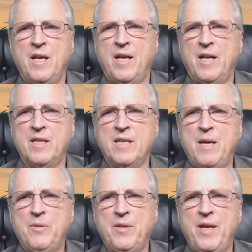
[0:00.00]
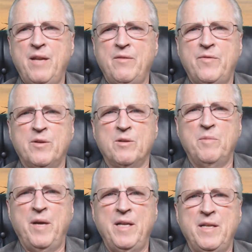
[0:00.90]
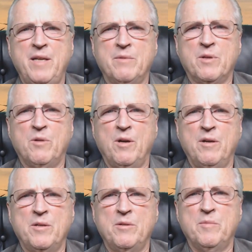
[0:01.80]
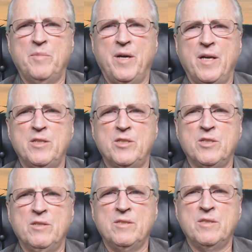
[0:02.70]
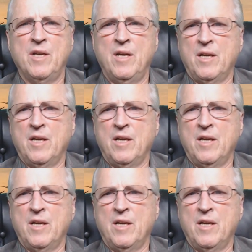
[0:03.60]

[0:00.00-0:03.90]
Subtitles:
and on top of that, a federal mandate requiring you to buy insurance,